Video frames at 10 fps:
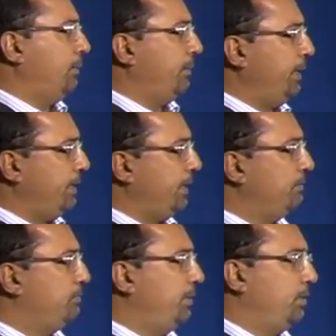Many
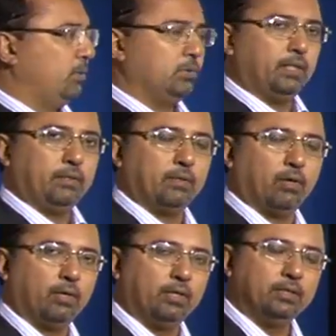times we know that
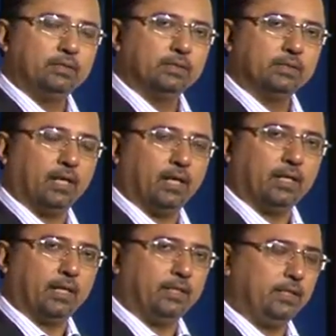audiences are
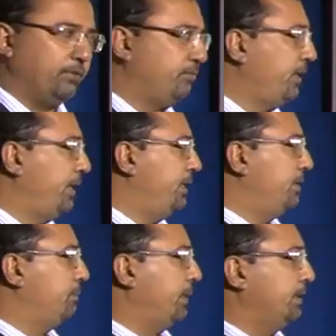
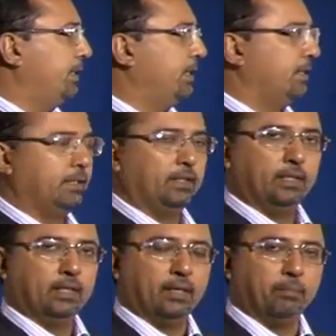identified by their
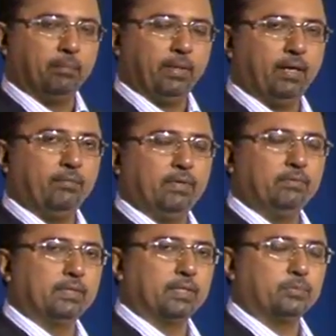behavior
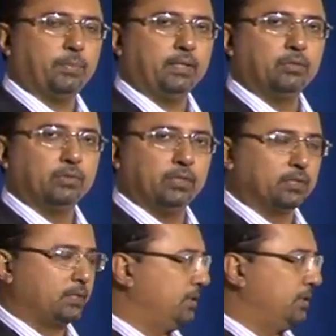with respect to risk.